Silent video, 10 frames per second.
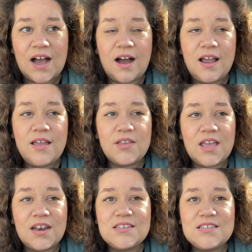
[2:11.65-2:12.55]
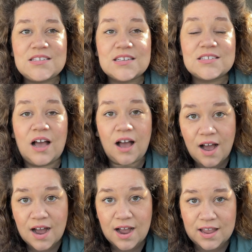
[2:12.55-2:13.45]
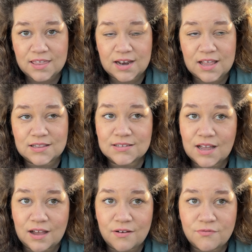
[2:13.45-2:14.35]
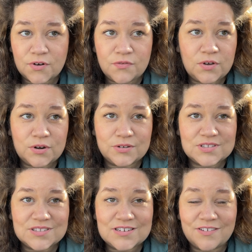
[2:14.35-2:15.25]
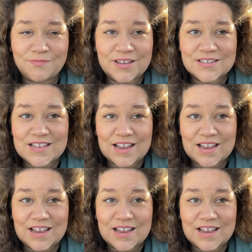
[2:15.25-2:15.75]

I have a Canon T6i that I love for photos and stuff because,